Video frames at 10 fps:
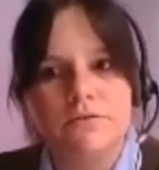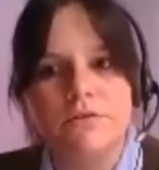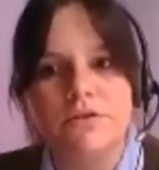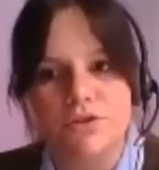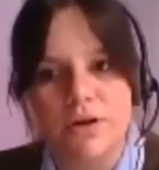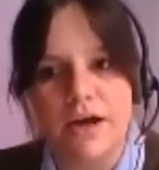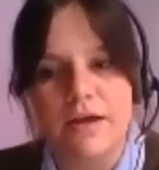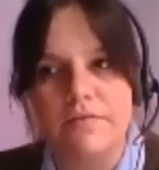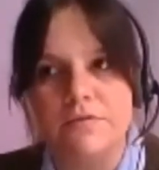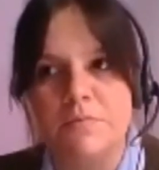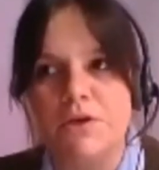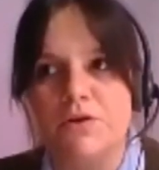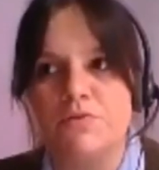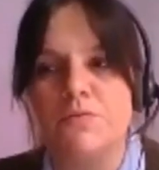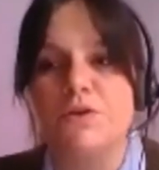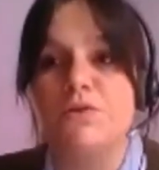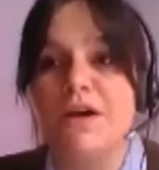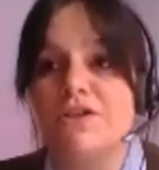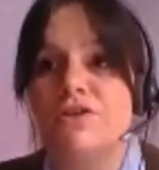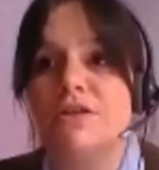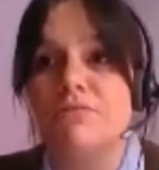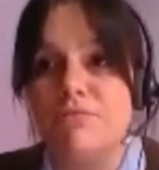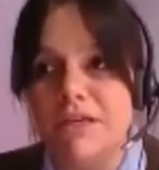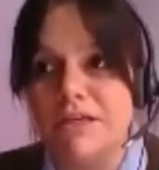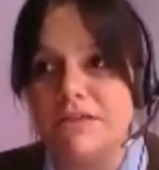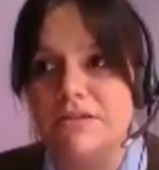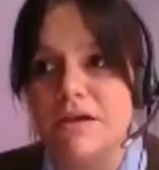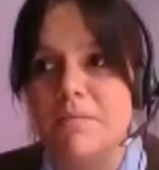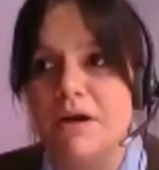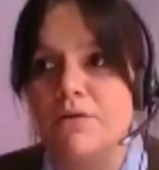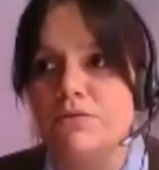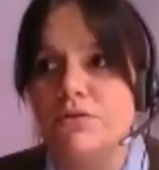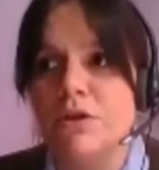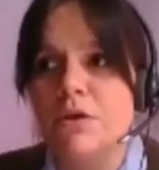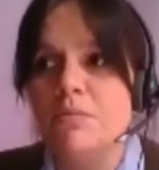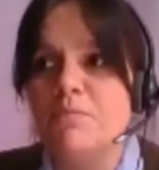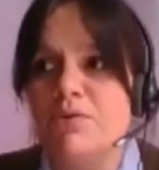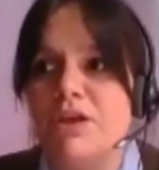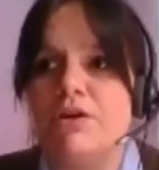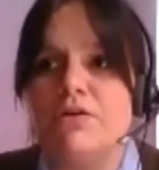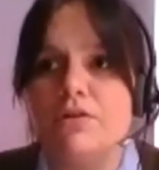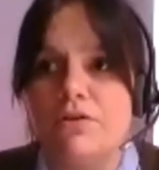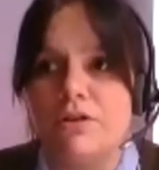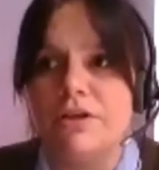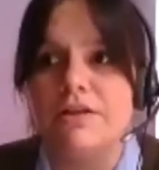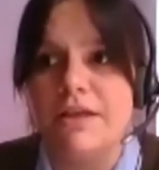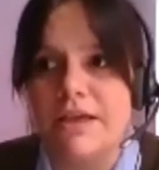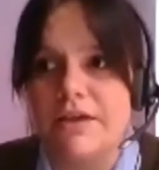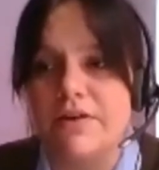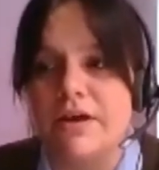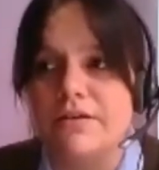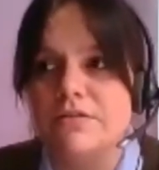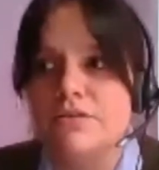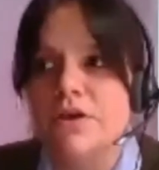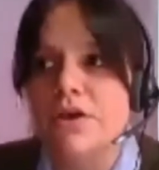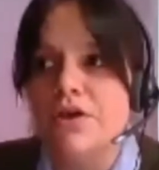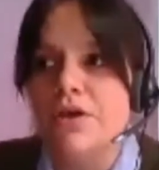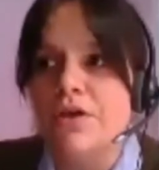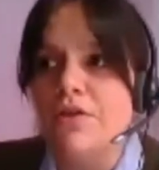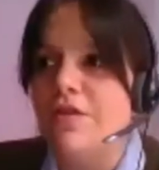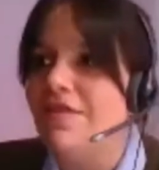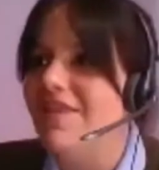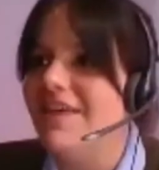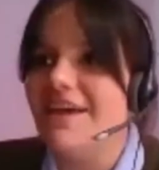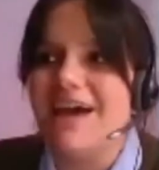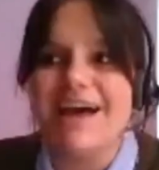to the tribes, because when you actually read about pre-colonial eras, the